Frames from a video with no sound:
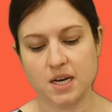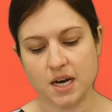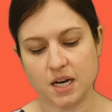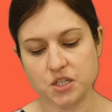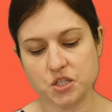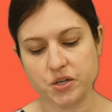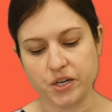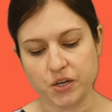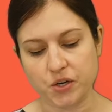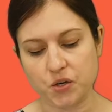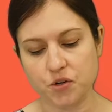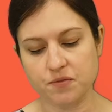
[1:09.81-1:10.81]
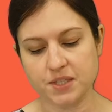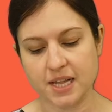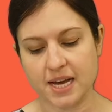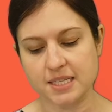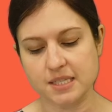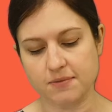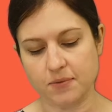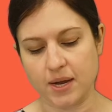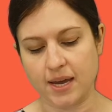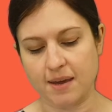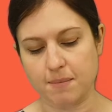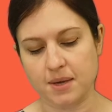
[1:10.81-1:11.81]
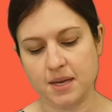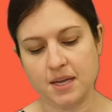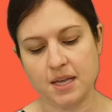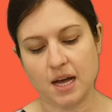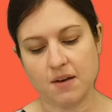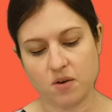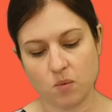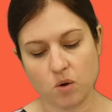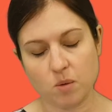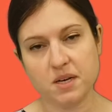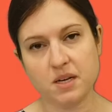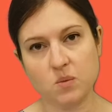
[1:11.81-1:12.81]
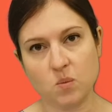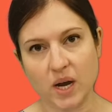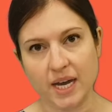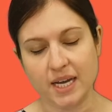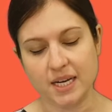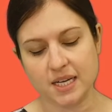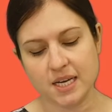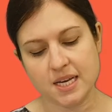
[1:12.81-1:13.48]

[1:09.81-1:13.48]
under a curved glass frame of a woman in white